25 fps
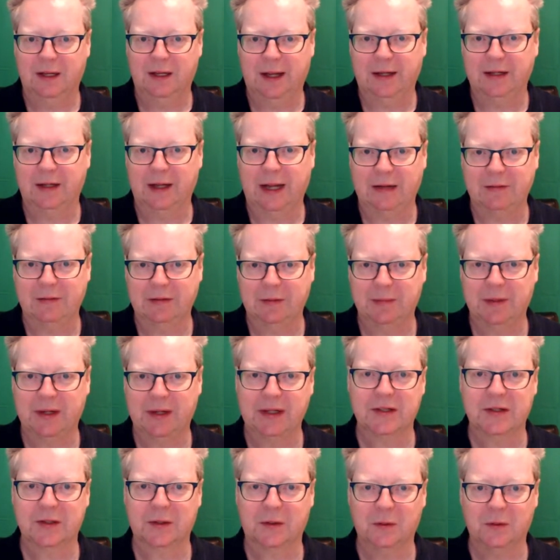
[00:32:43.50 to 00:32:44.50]
uh, and I have a
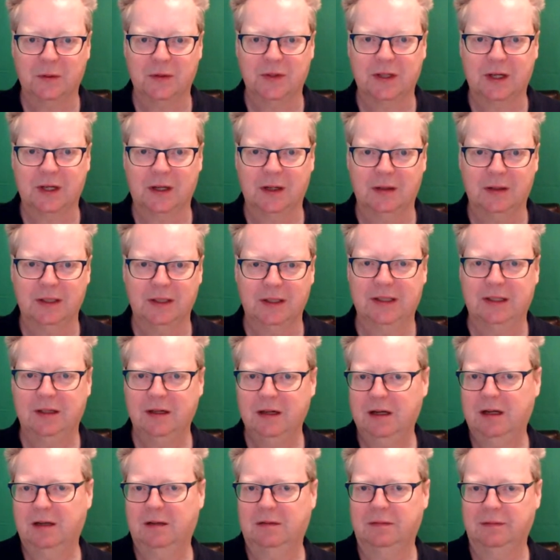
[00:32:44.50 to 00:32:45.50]
bicycle. So he
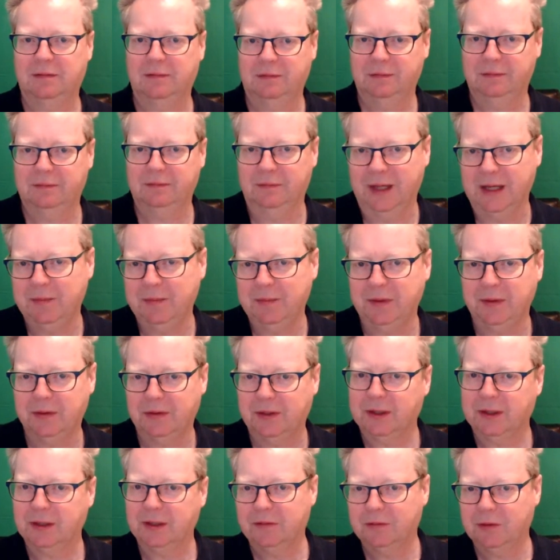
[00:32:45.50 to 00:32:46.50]
said, oh,
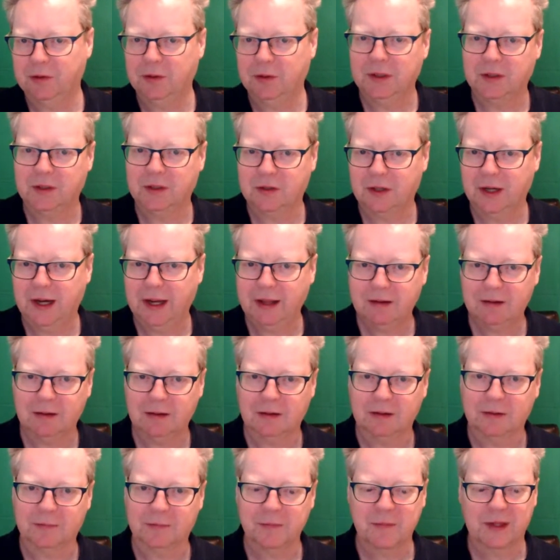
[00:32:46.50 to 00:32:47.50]
maybe you think of doing a
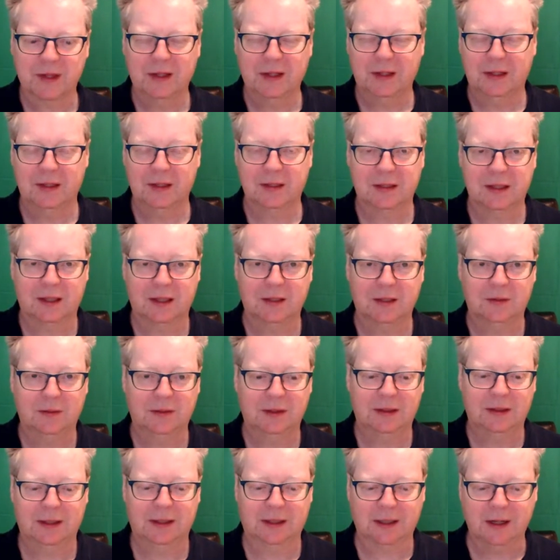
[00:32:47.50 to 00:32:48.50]
triathlon.
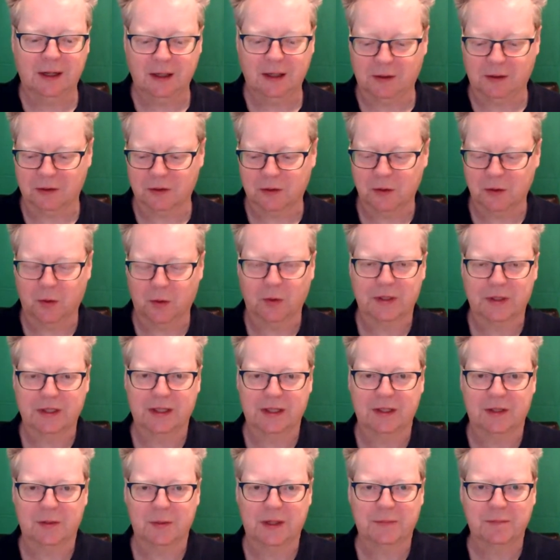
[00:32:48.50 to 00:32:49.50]
So uh, I kind of got
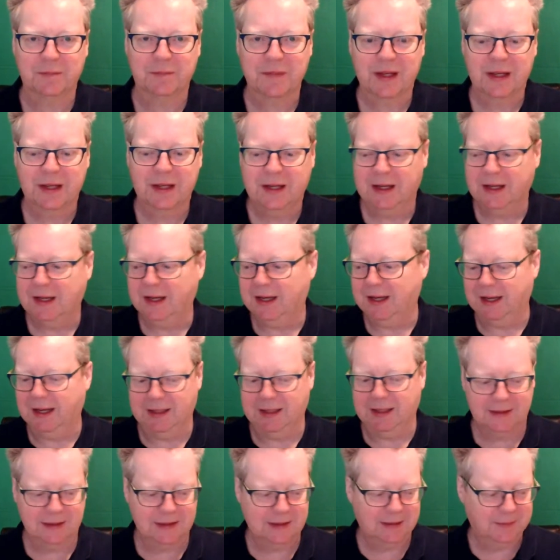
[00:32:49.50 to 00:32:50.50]
talked into it,
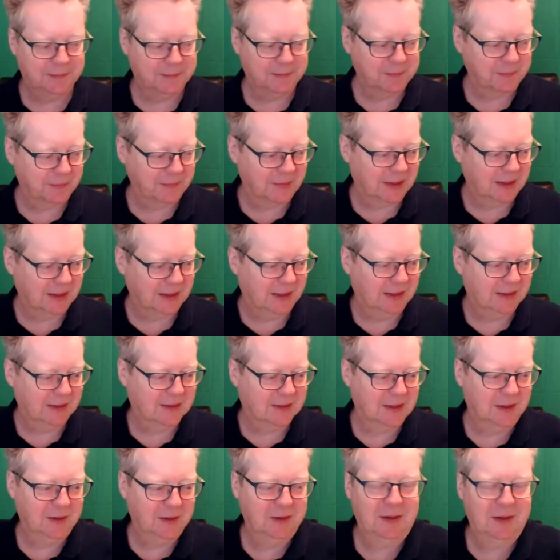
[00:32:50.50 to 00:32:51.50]
and um,
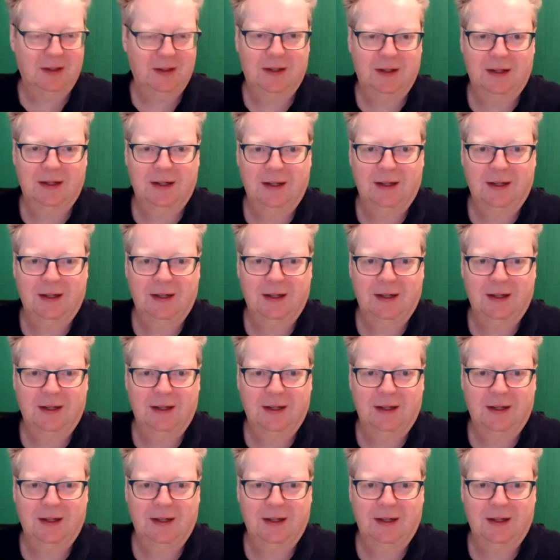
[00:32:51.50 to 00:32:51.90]
and so